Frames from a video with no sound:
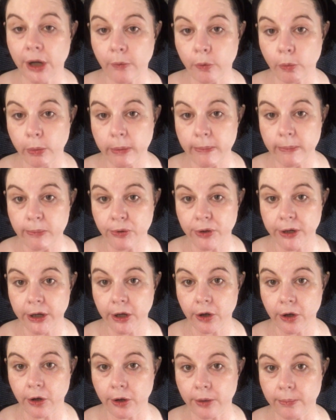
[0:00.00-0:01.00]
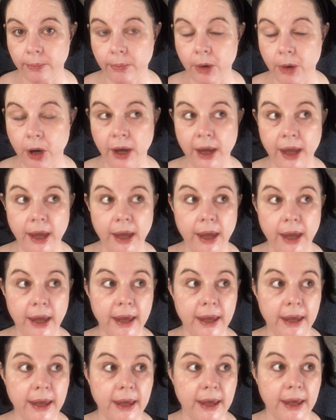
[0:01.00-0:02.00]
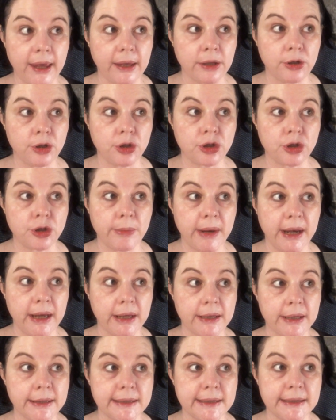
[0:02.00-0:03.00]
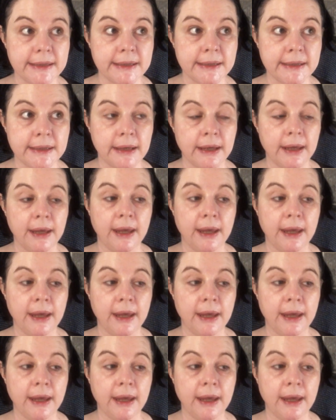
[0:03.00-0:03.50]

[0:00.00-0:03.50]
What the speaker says: I will be putting on my Nutrimentics